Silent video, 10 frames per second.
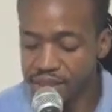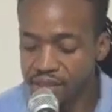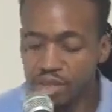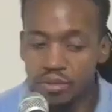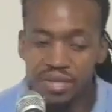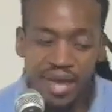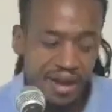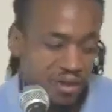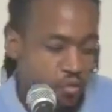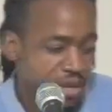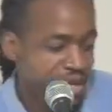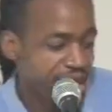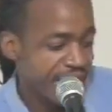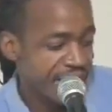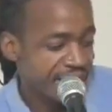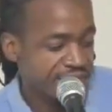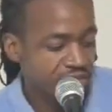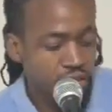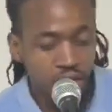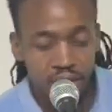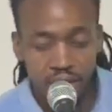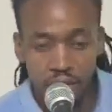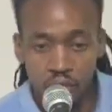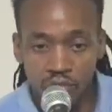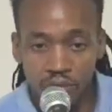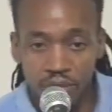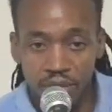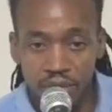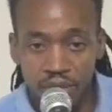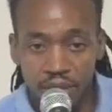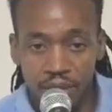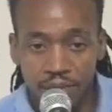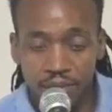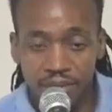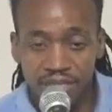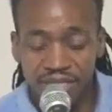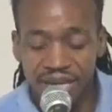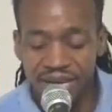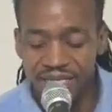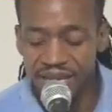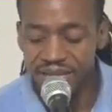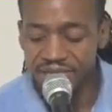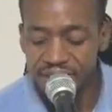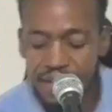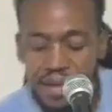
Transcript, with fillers: So now that we have gone over um, this context,